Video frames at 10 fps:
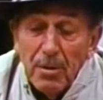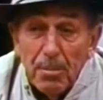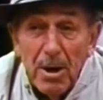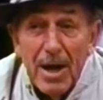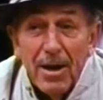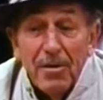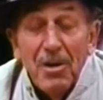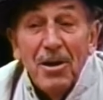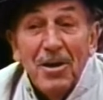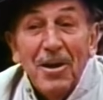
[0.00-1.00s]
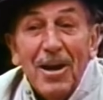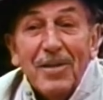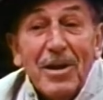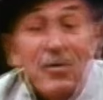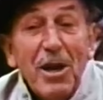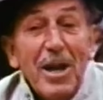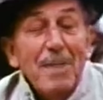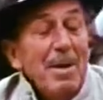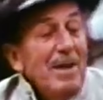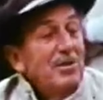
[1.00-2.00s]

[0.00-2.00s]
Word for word: struck by Walt's appearance.